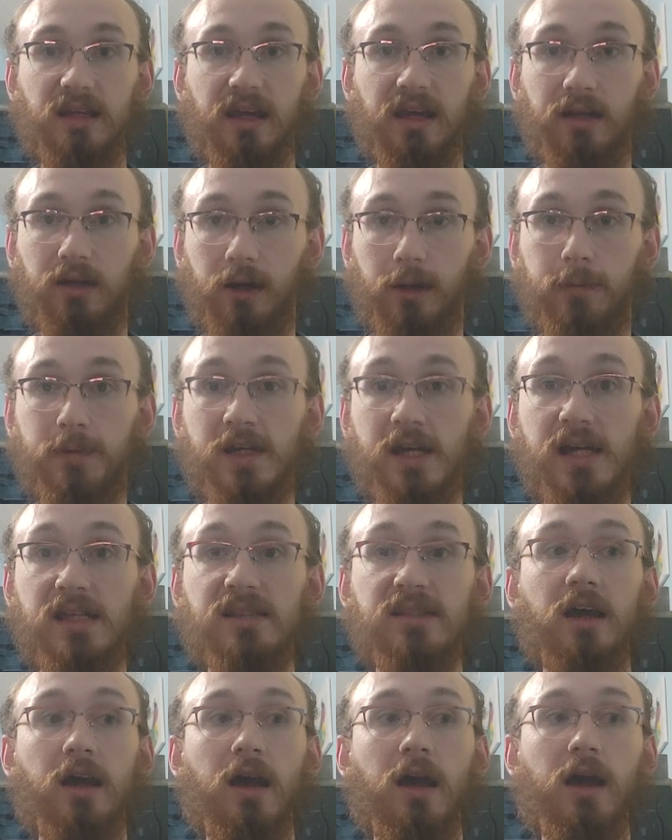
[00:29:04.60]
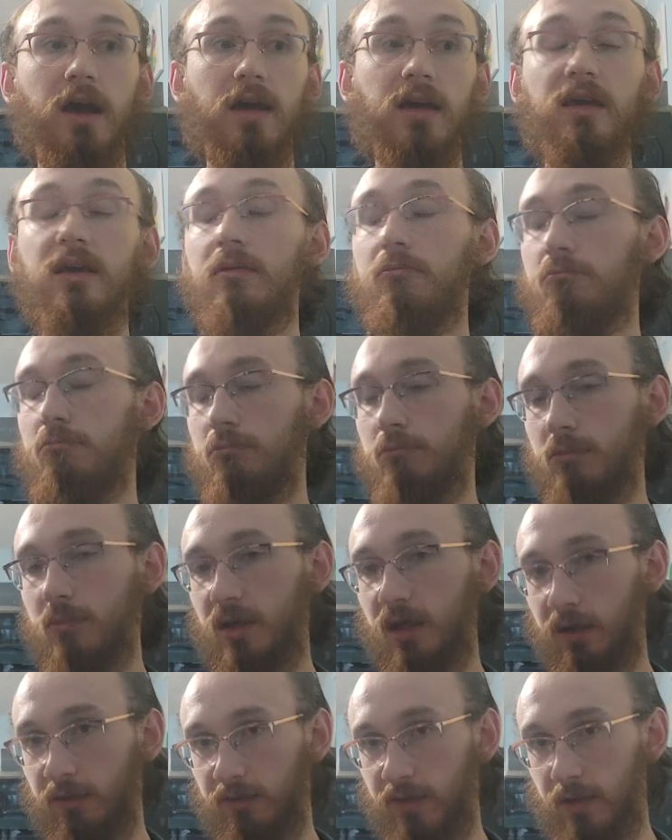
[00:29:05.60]
and updates
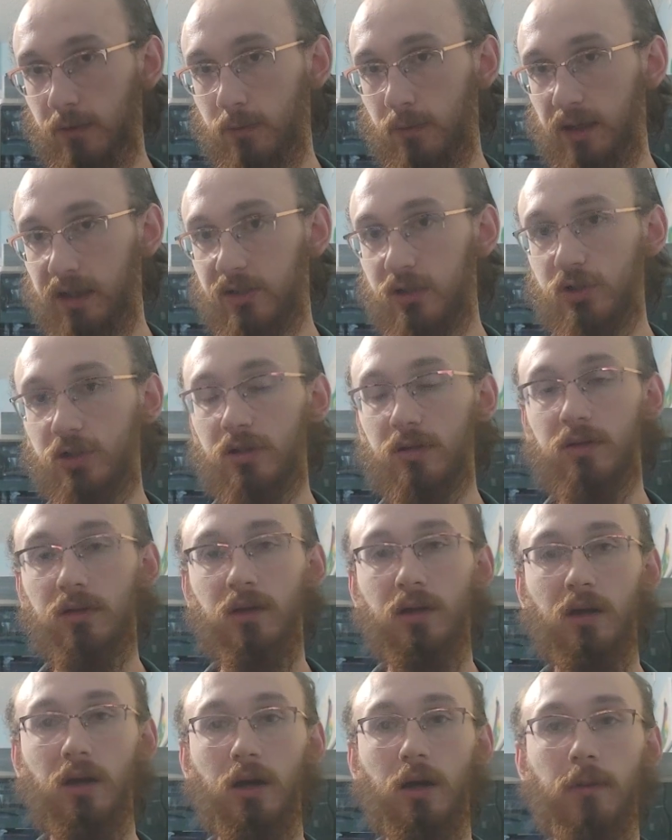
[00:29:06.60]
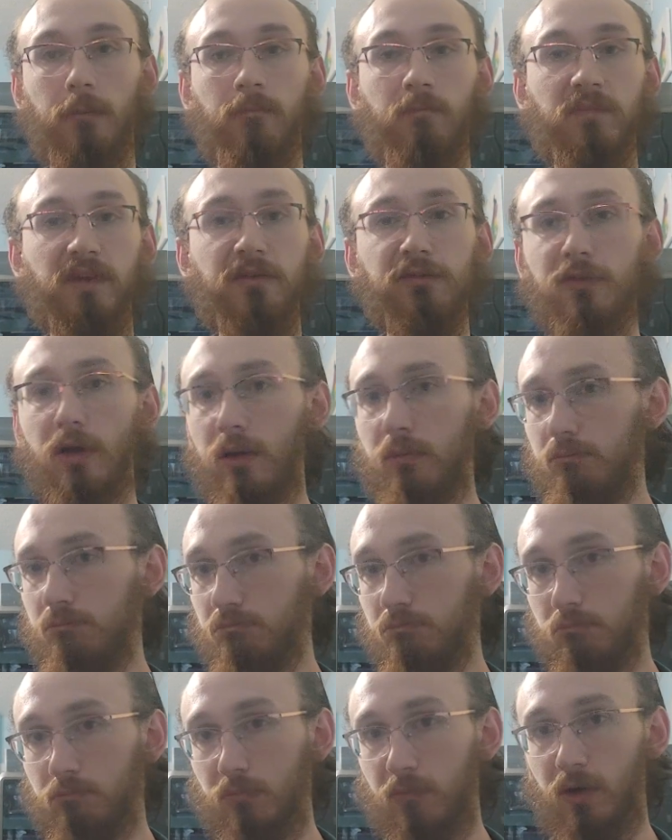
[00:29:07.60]
if they wish. If not,
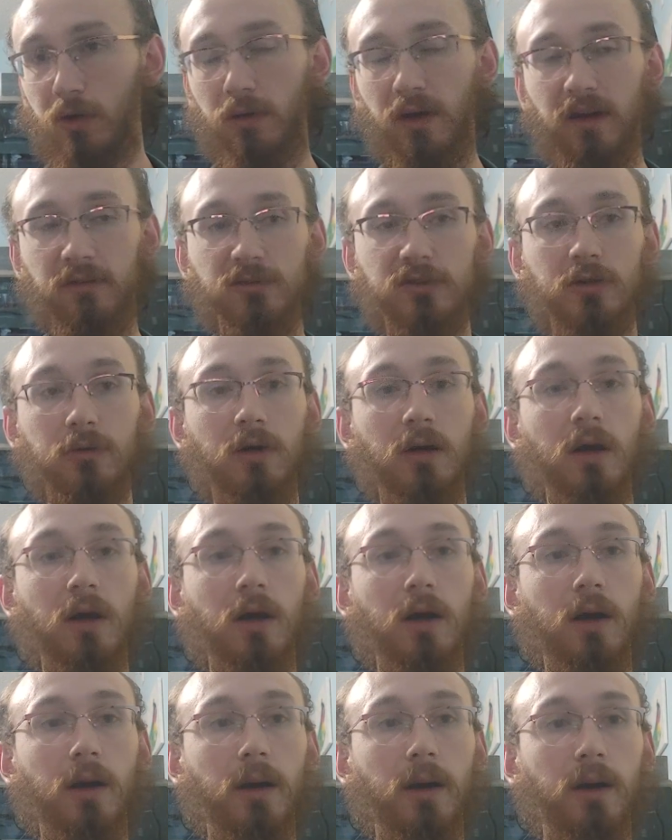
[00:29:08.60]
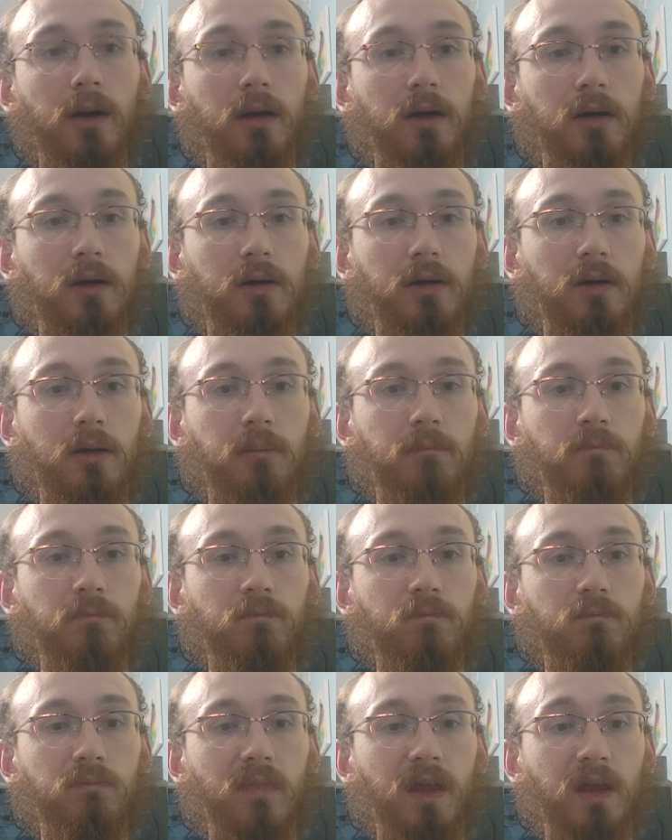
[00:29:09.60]
you don't have to.
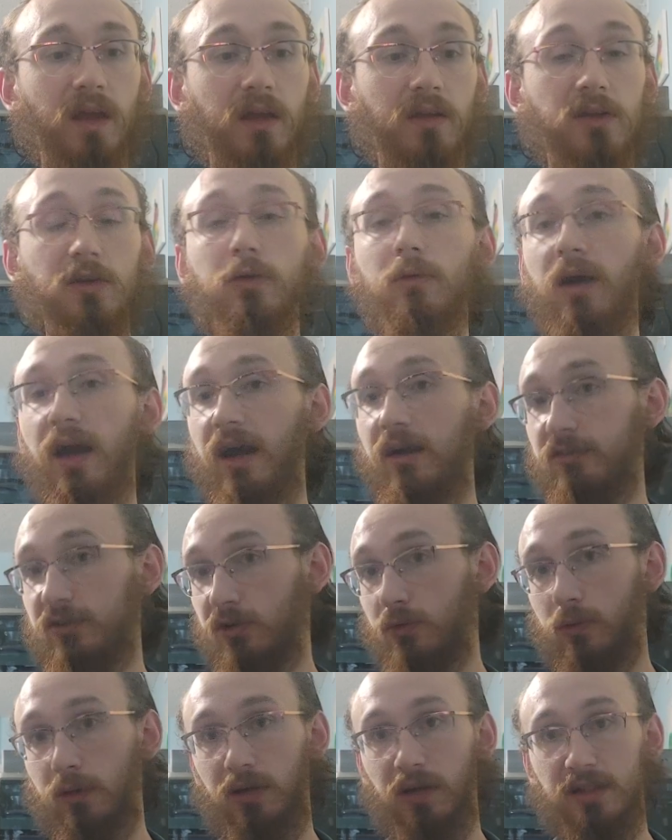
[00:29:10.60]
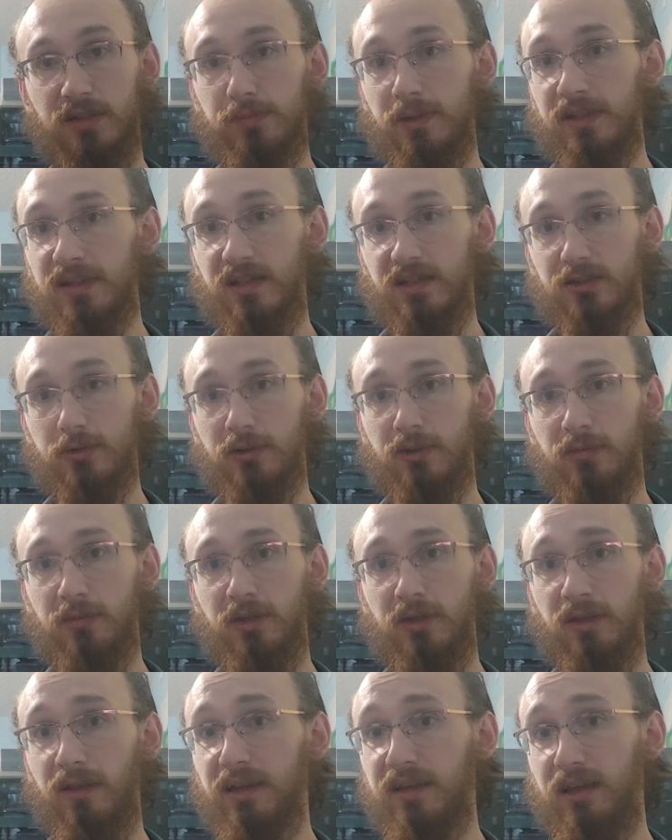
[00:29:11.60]
And you don't have to organize playtests with me.
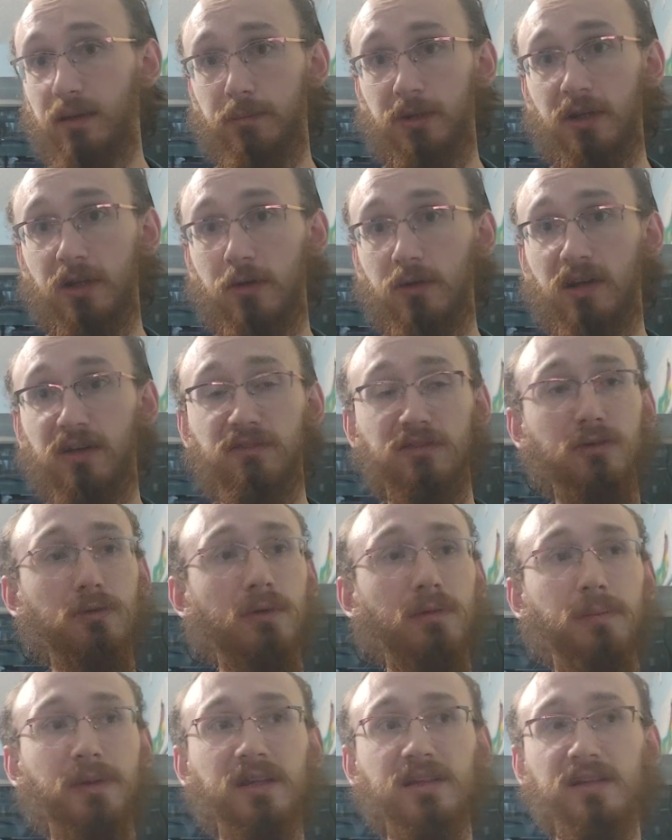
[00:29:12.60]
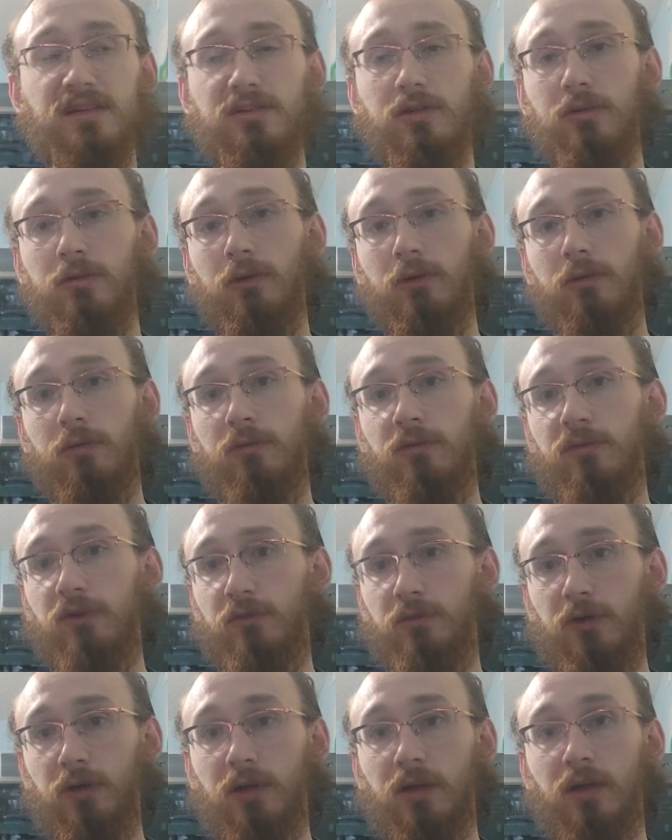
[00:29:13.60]
Let that be known. If you want to playtest on your own, feel
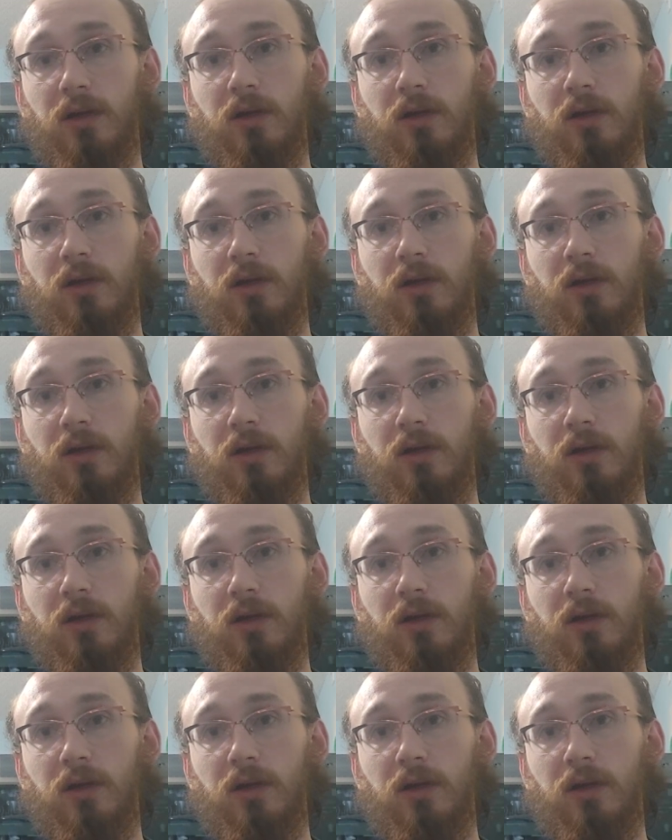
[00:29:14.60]
free.